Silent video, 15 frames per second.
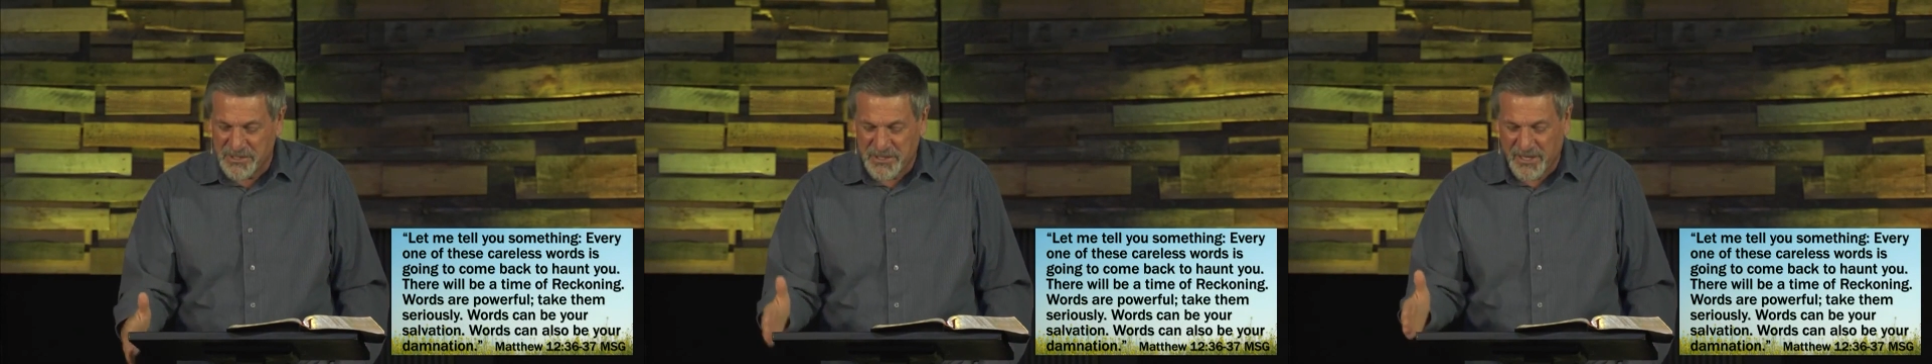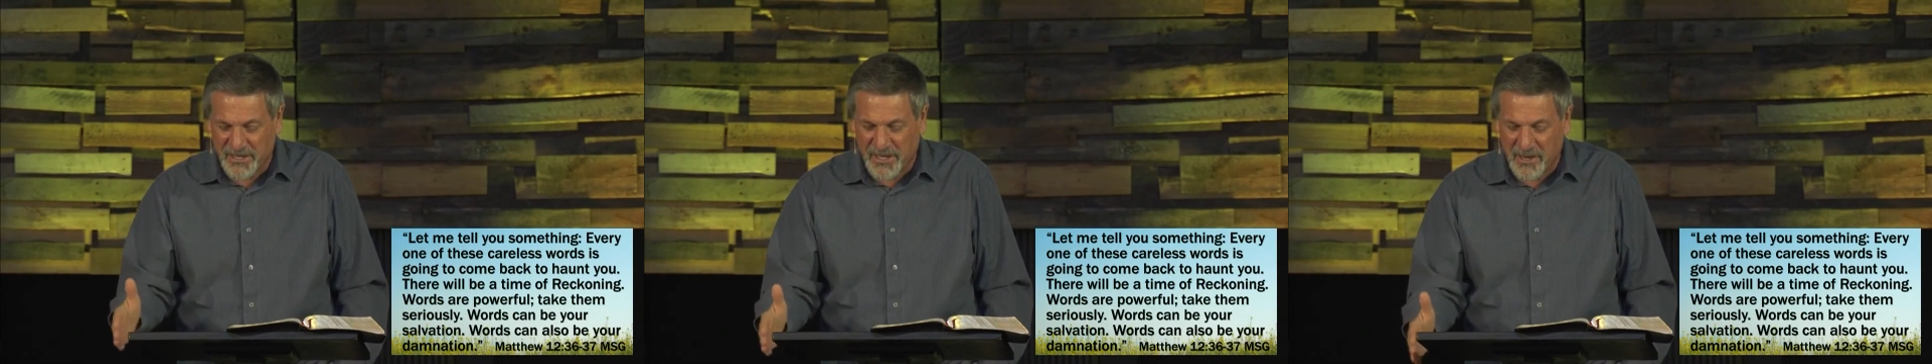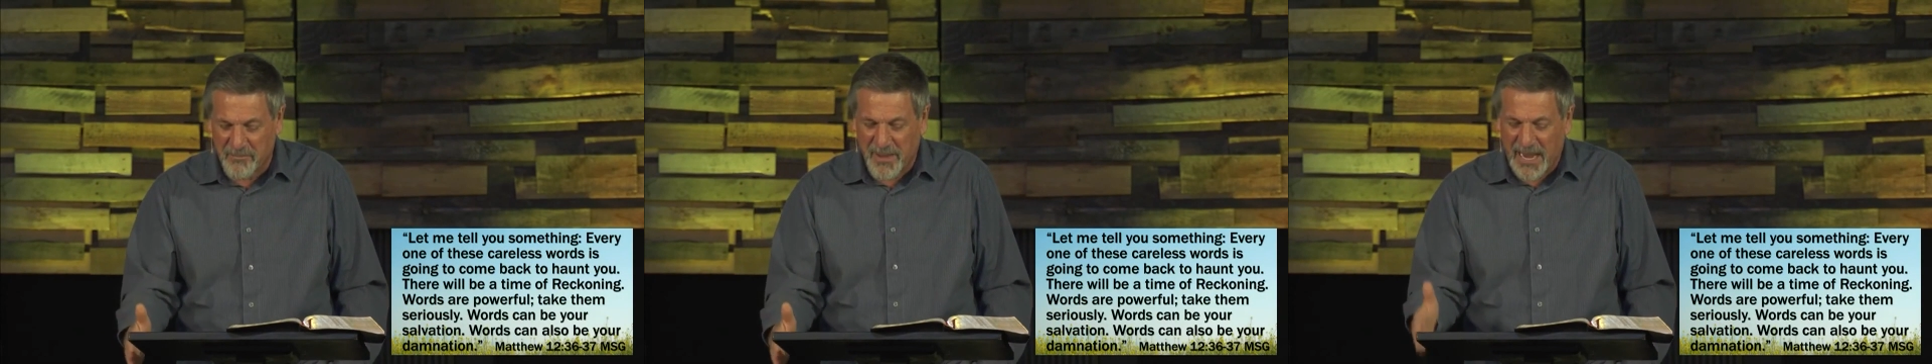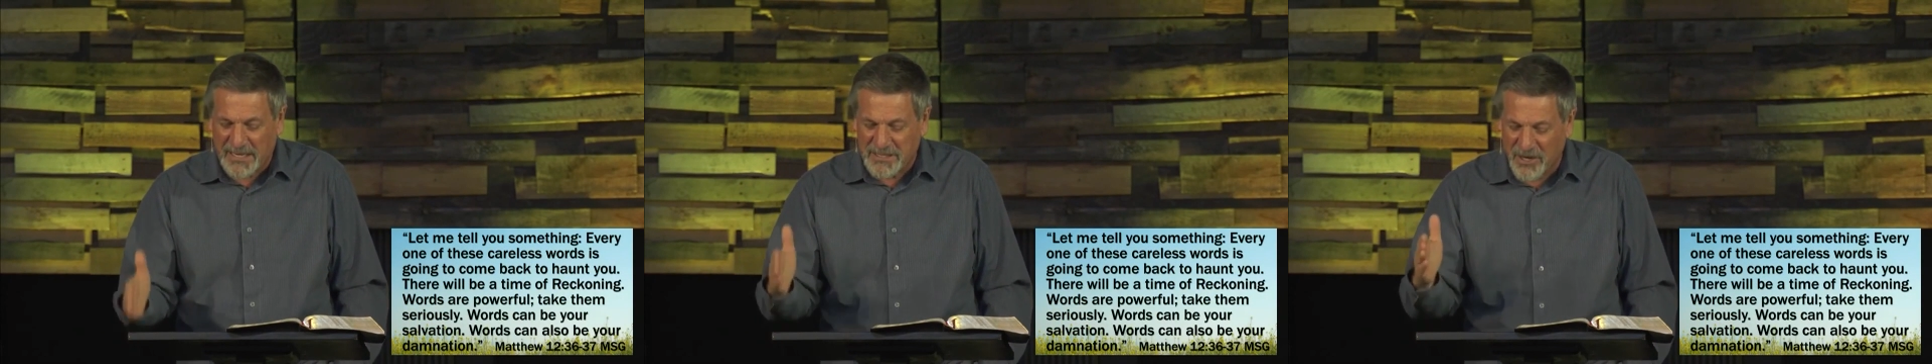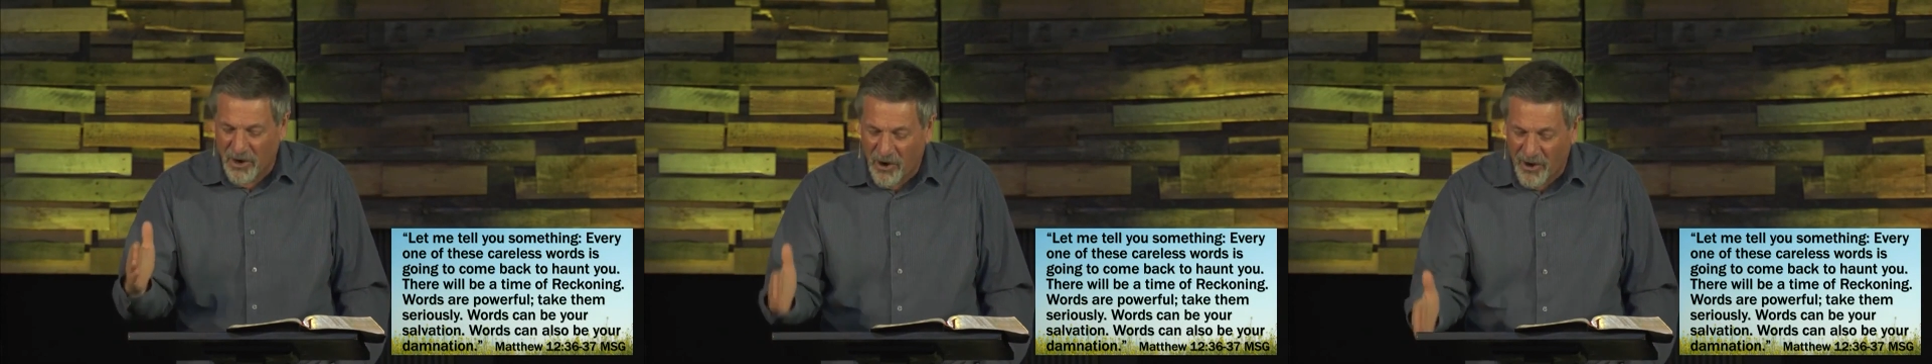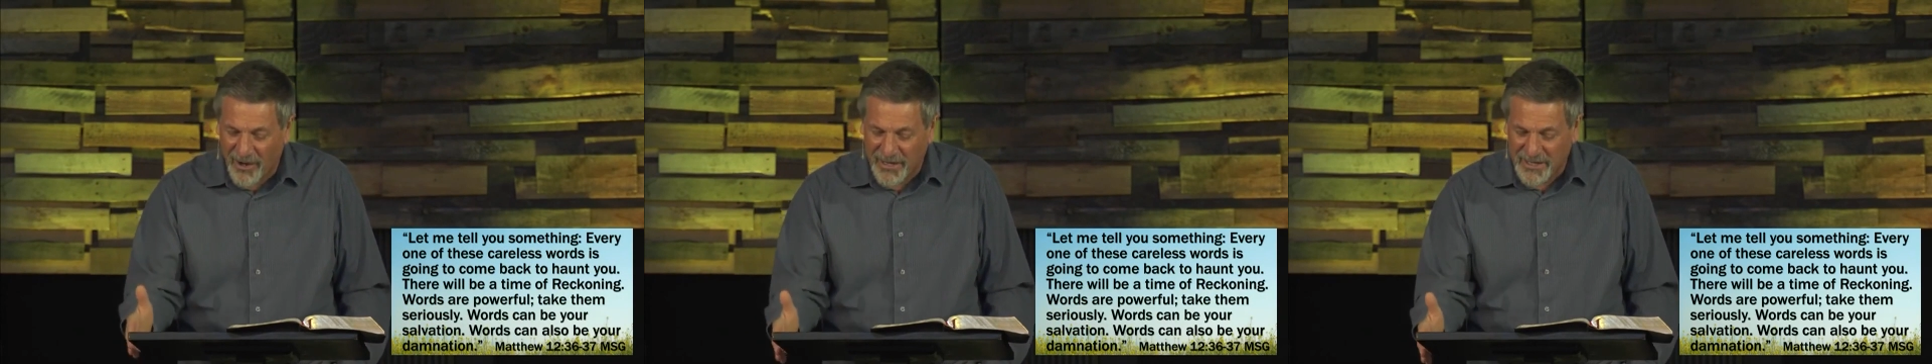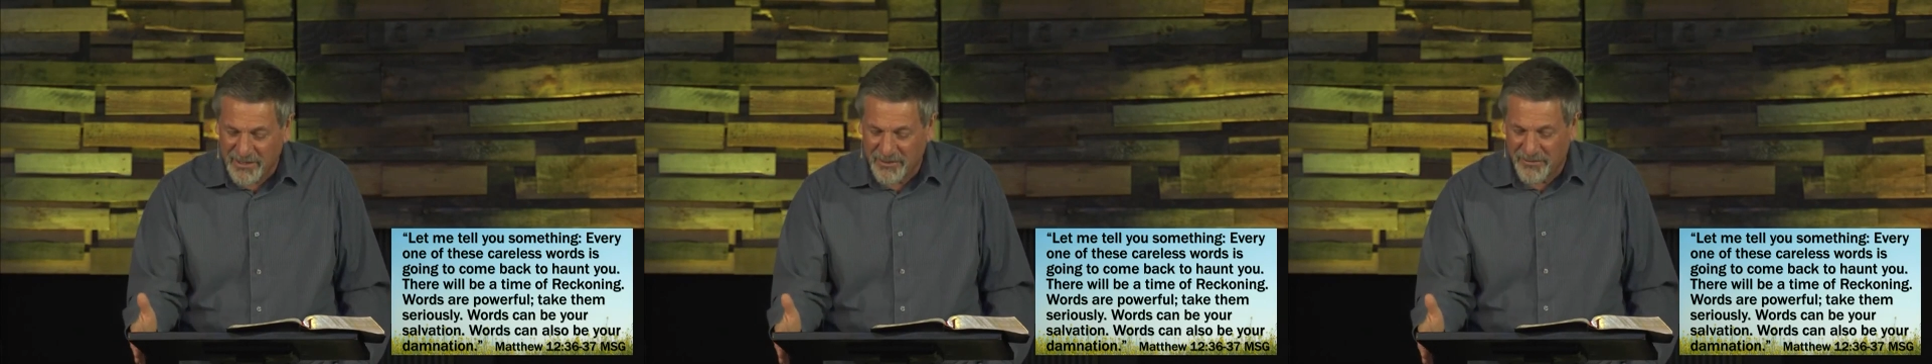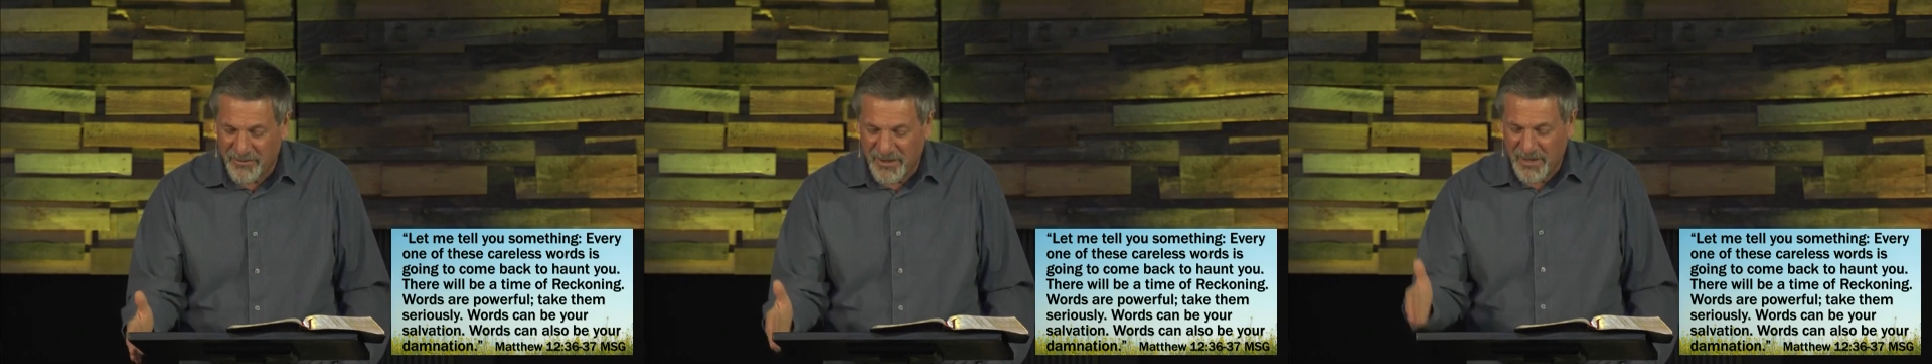is going to come back to haunt
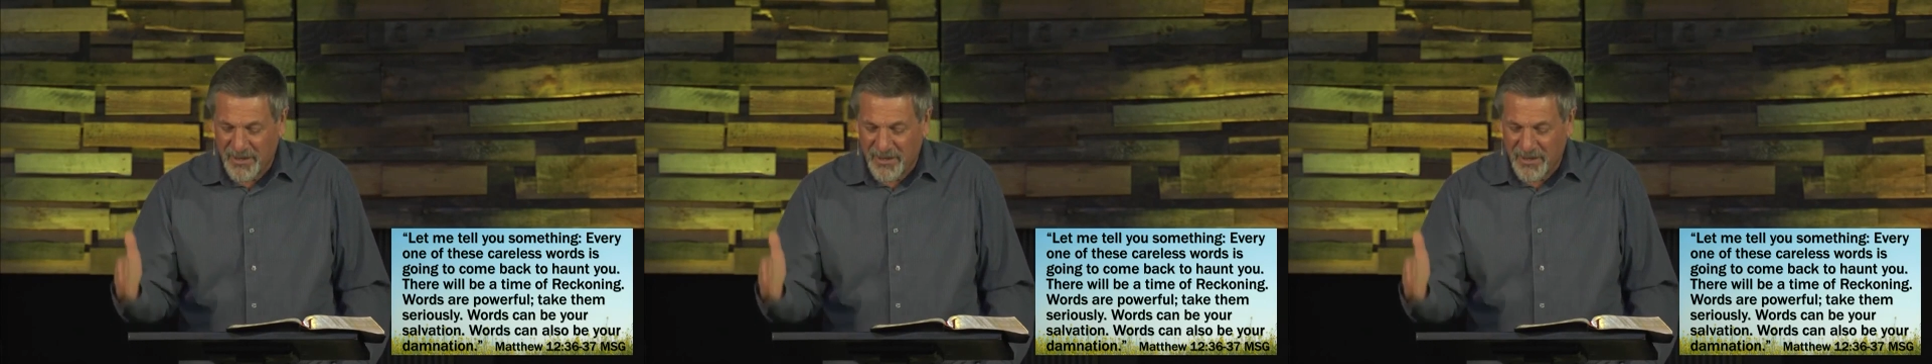you.